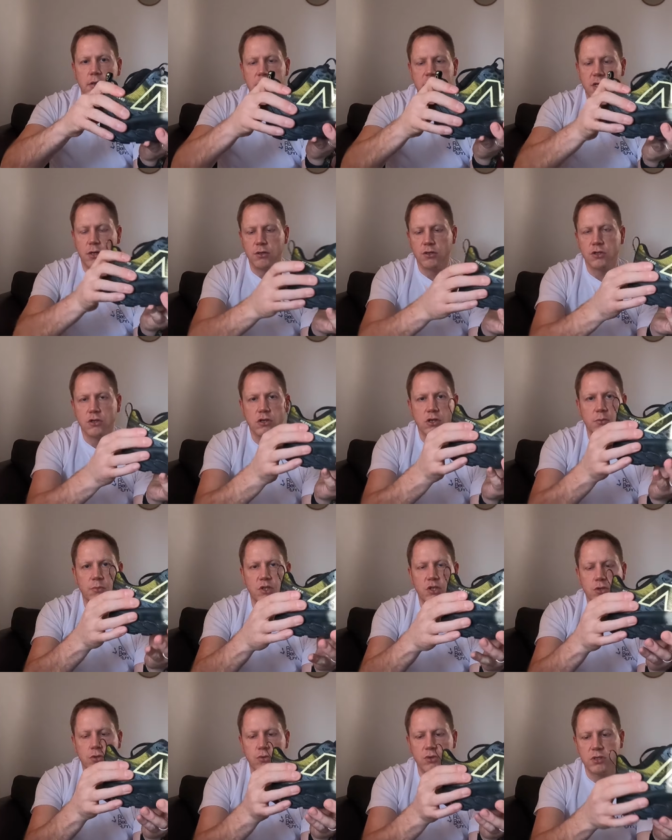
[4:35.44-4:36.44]
so it's not going
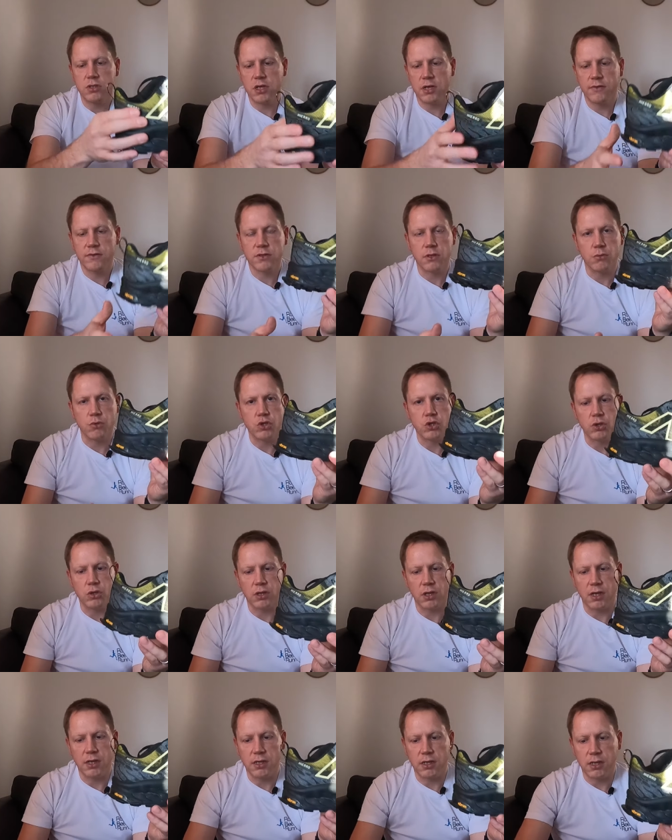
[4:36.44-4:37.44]
to be too stiff, so we
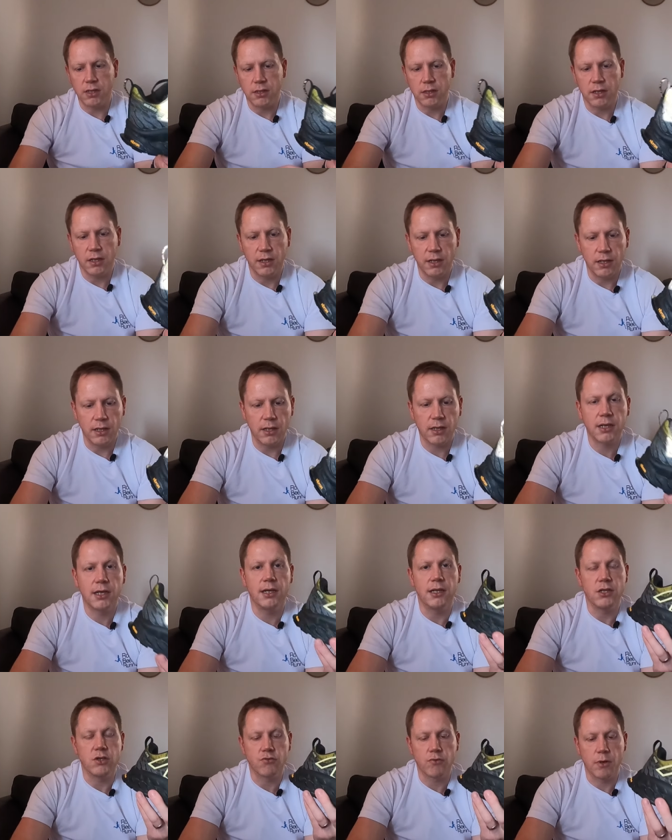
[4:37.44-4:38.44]
shouldn't get any uh,
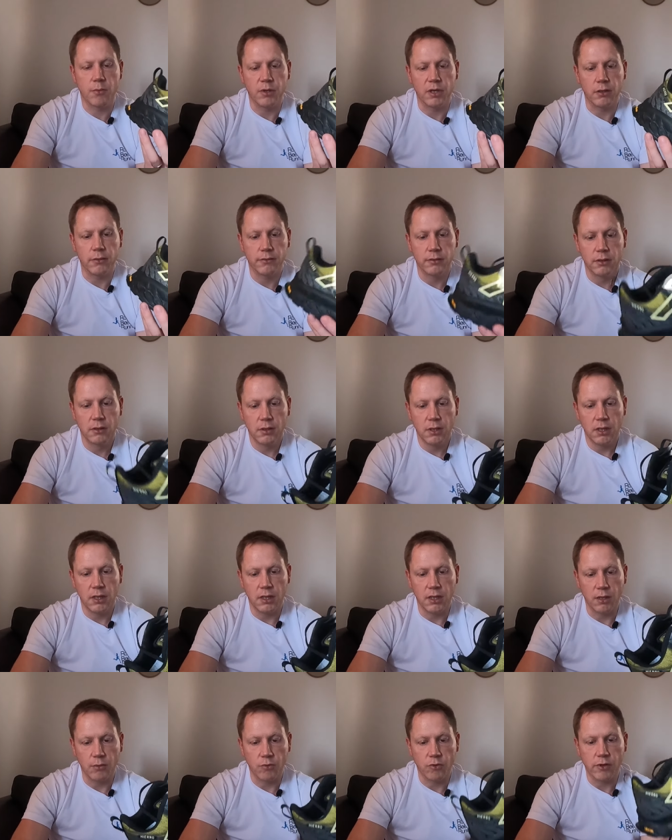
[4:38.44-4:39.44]
Achilles rubbing
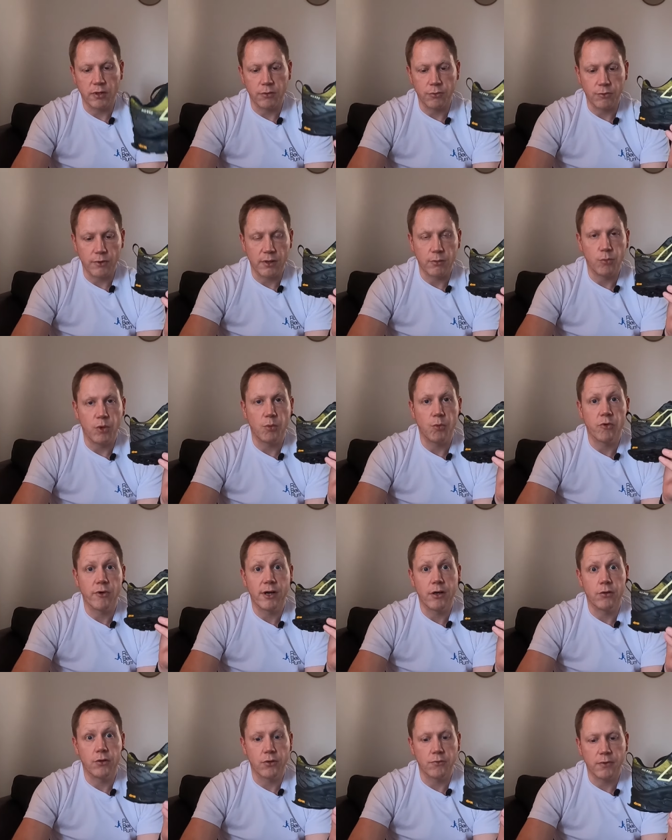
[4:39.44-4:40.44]
uh, when
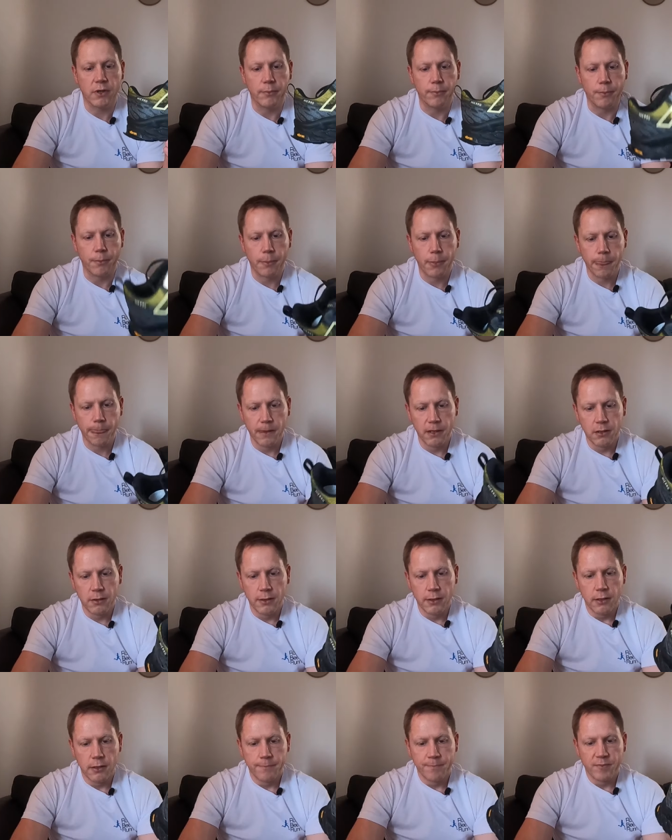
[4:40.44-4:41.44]
we're out on the run.
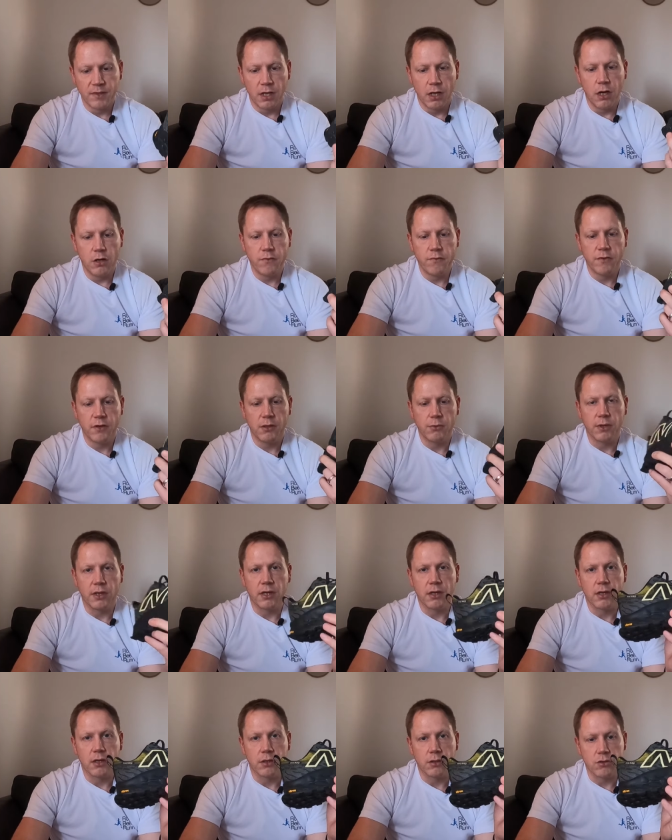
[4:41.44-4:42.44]
Hopefully we
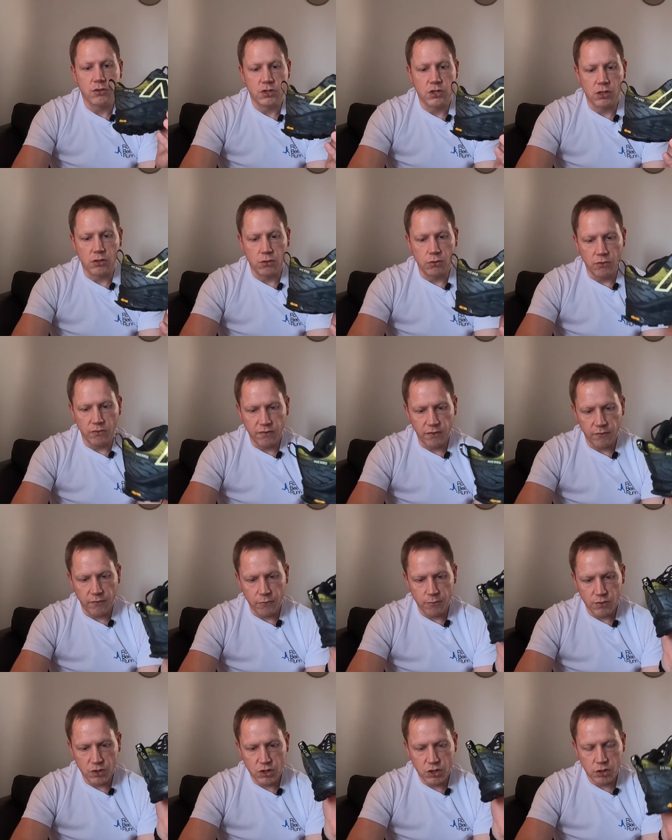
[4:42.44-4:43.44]
can get a good secure fit
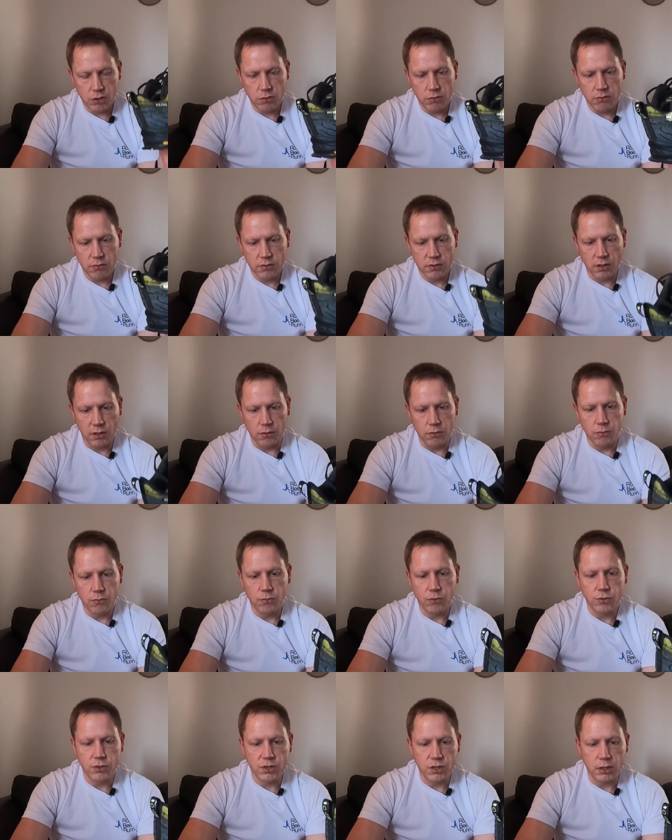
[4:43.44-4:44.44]
from this shoe, so
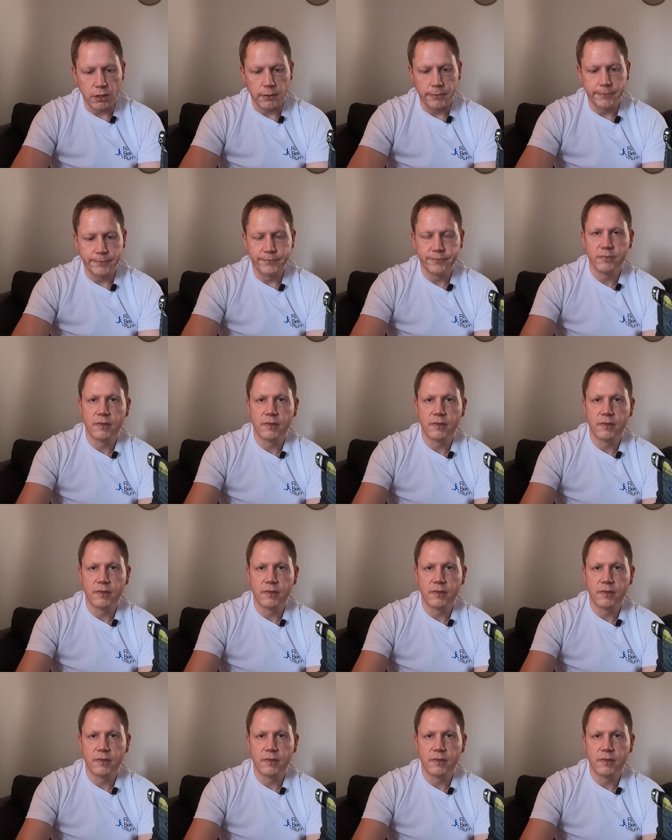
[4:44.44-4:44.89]
we'll see.